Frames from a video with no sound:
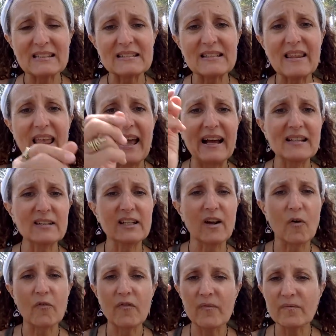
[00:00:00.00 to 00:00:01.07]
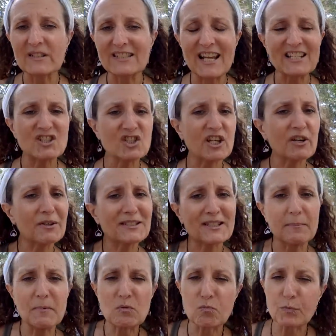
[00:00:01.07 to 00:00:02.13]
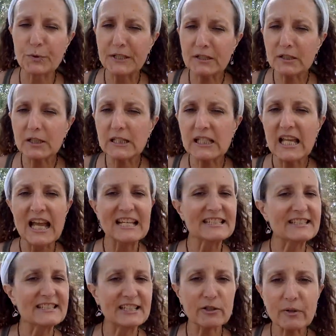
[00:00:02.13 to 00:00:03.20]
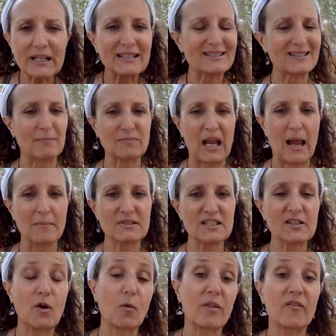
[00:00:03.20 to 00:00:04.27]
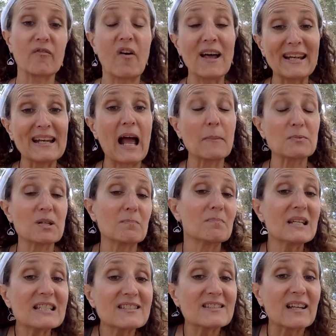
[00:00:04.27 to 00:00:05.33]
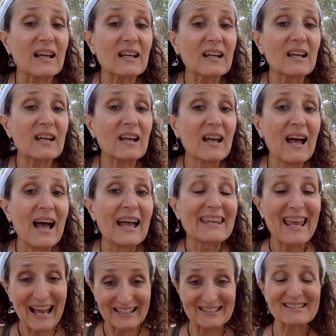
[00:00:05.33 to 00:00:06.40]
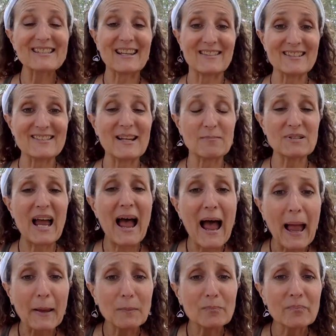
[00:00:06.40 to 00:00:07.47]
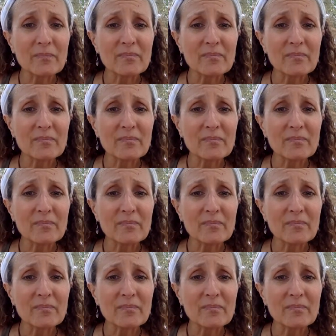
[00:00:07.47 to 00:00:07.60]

that, you know, Sagittarius can be really serious sometimes. You know, they're fun and optimistic, yes, at the same time.